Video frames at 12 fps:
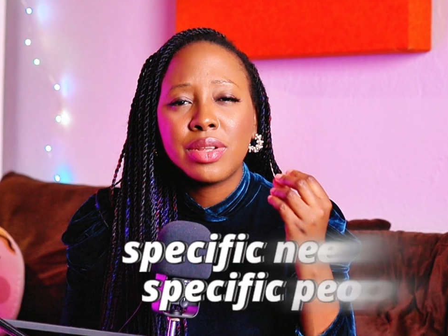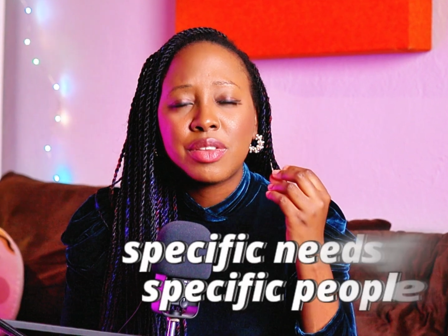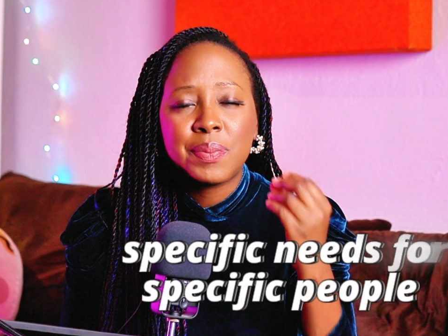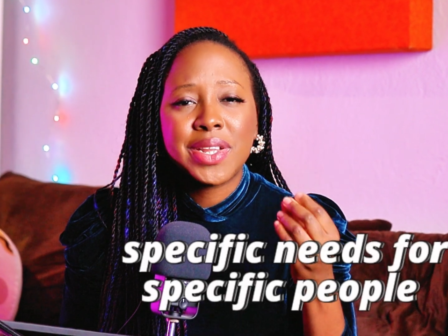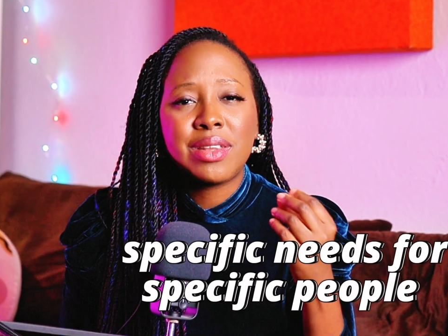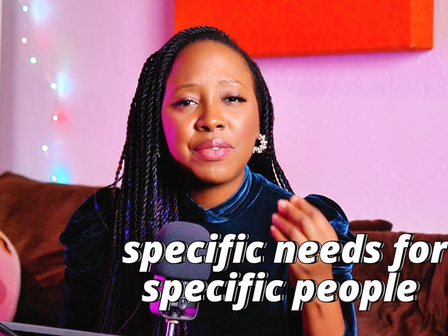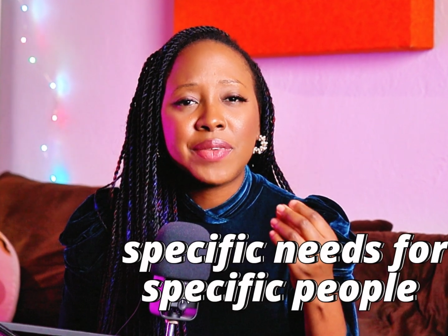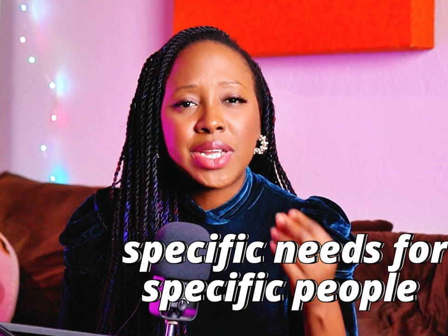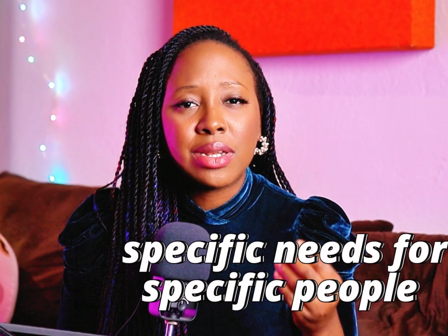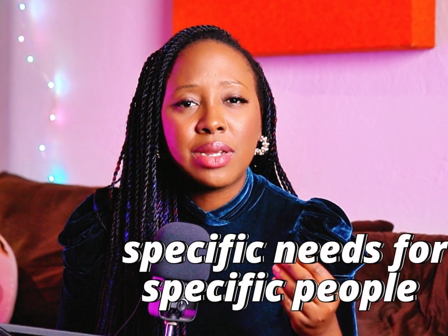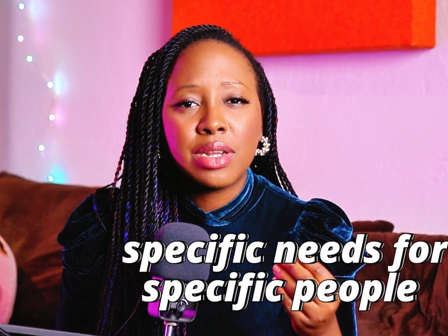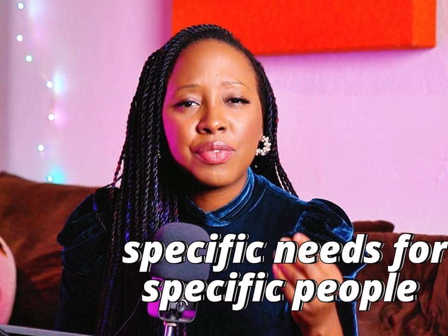
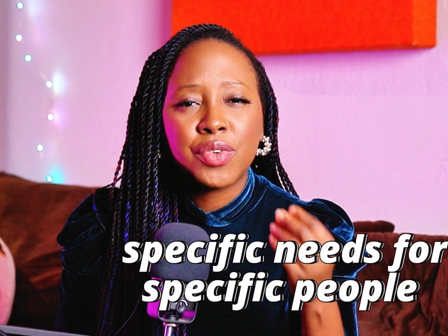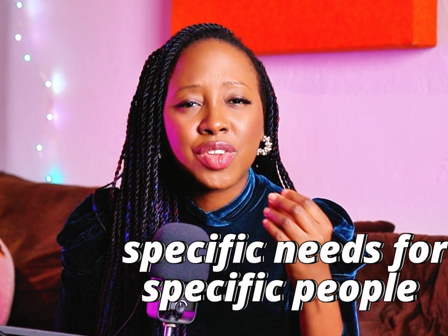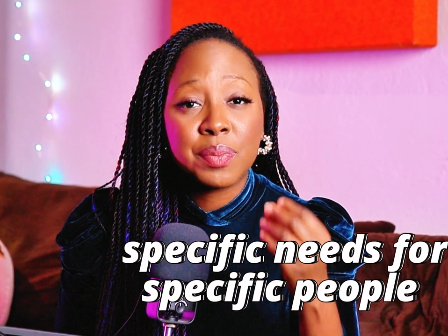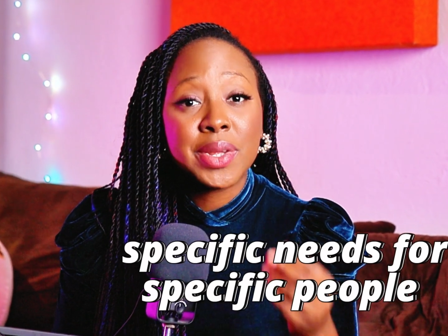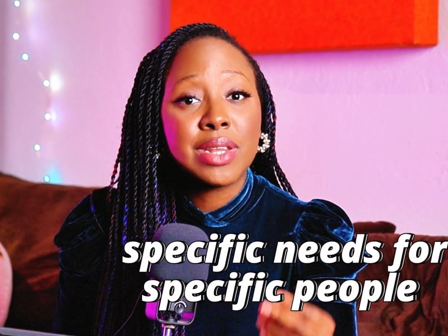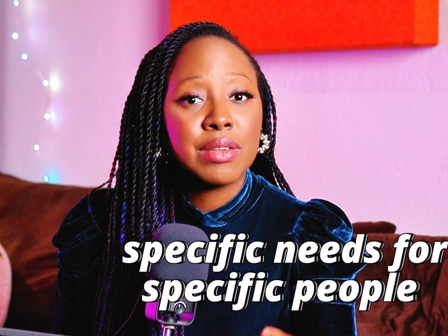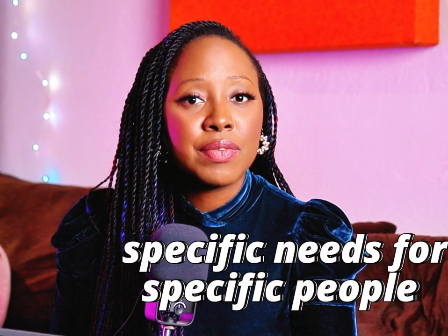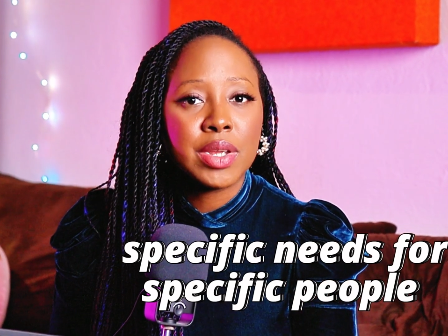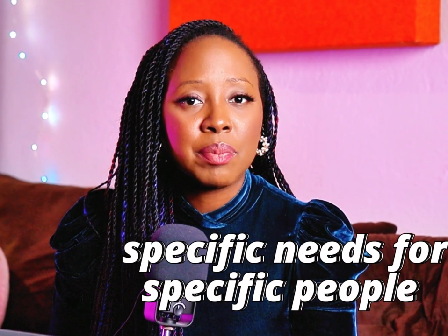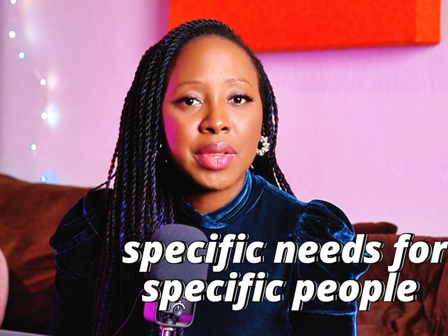specific need for specific